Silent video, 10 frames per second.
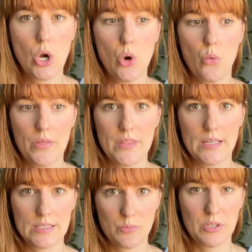what the
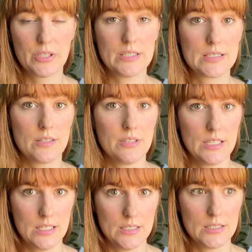experience of it
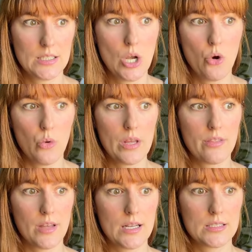is, what
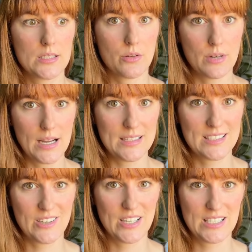thoughts arise
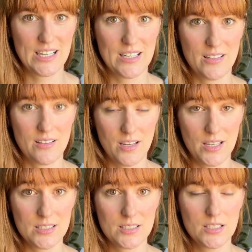that are identity
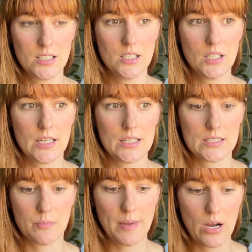thoughts. It's
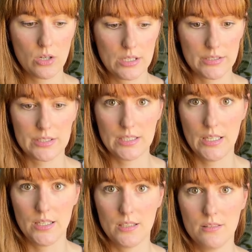about clear
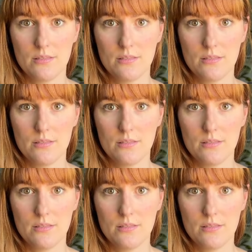seeing,